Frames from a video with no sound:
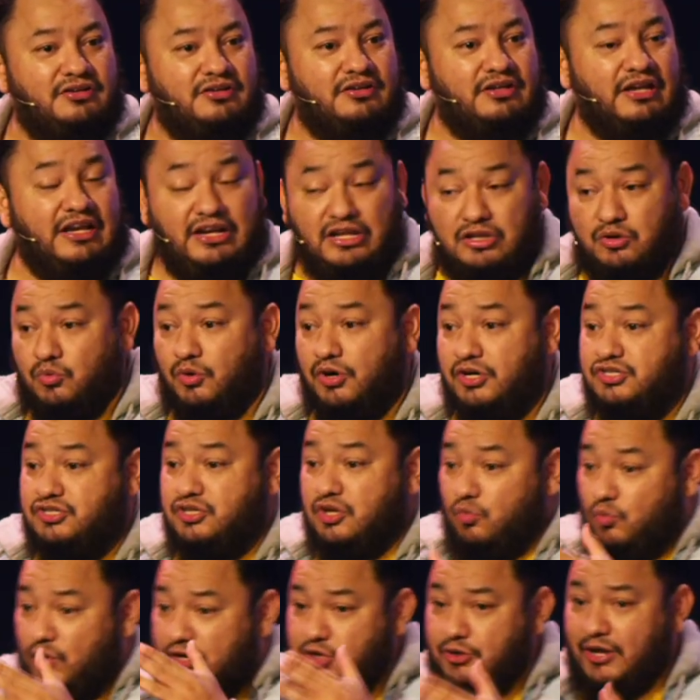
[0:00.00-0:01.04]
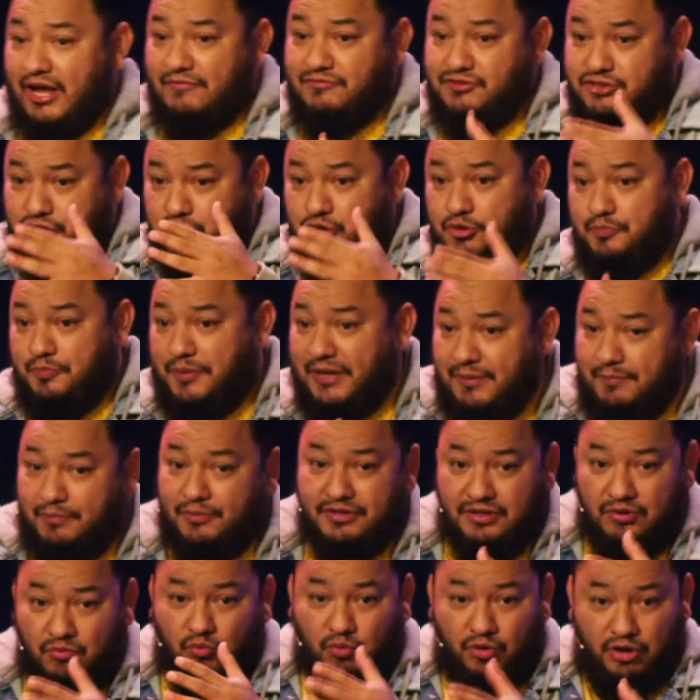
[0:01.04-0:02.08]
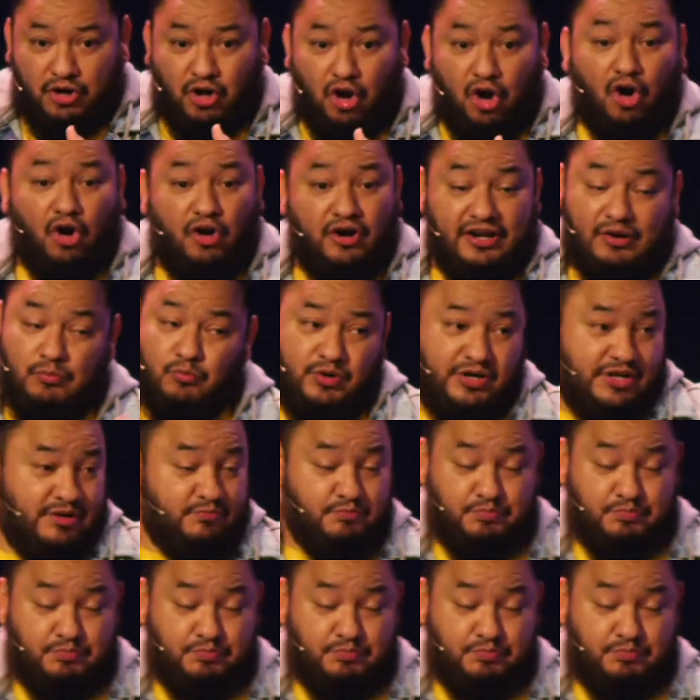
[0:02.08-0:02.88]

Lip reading: In other words, when you have two people that work hard, and we can